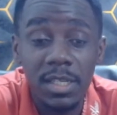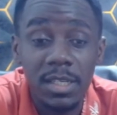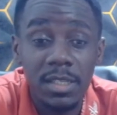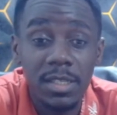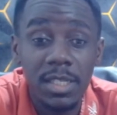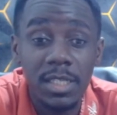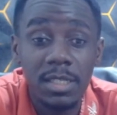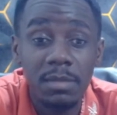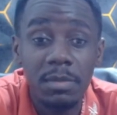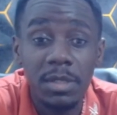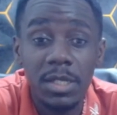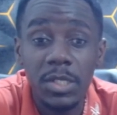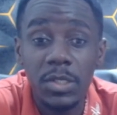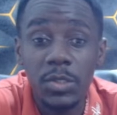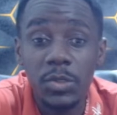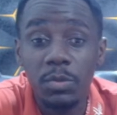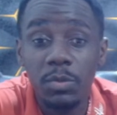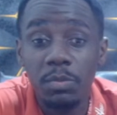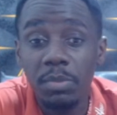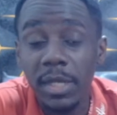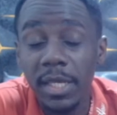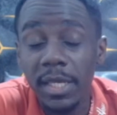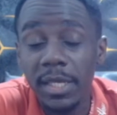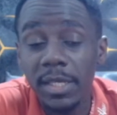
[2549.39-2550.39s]
30 minutes
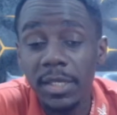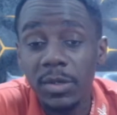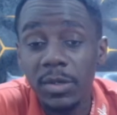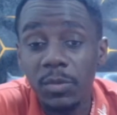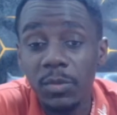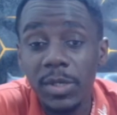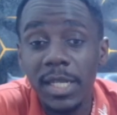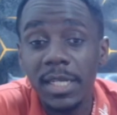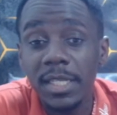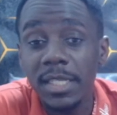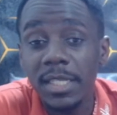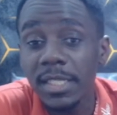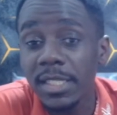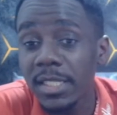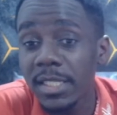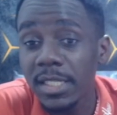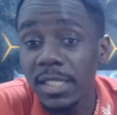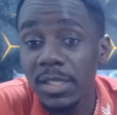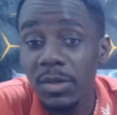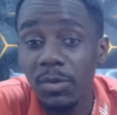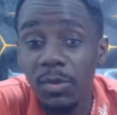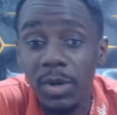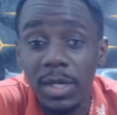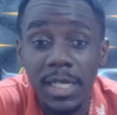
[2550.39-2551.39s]
to play. We are
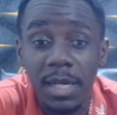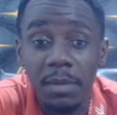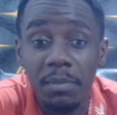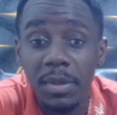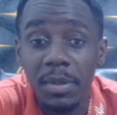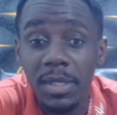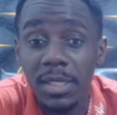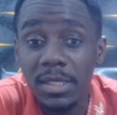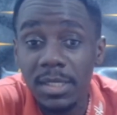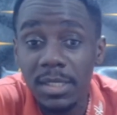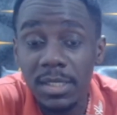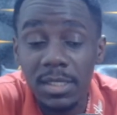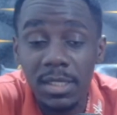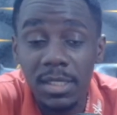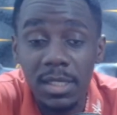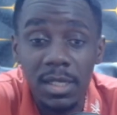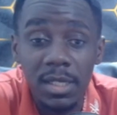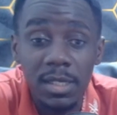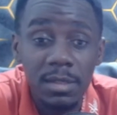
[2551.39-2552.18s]
leading. What happens?